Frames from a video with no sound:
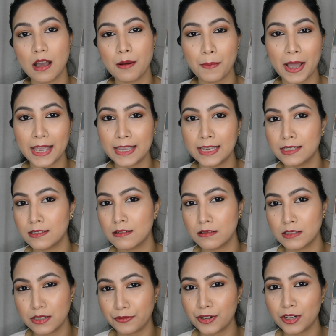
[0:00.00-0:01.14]
my
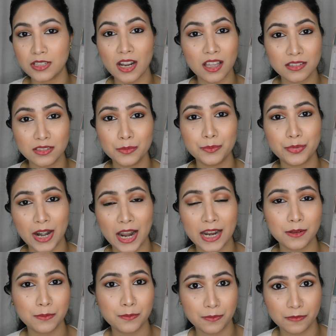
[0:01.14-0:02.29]
different other
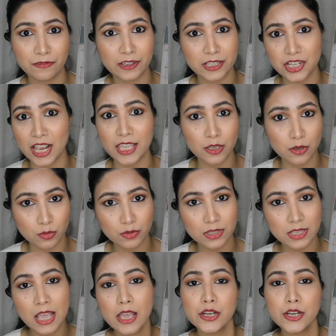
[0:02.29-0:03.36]
brand which I use.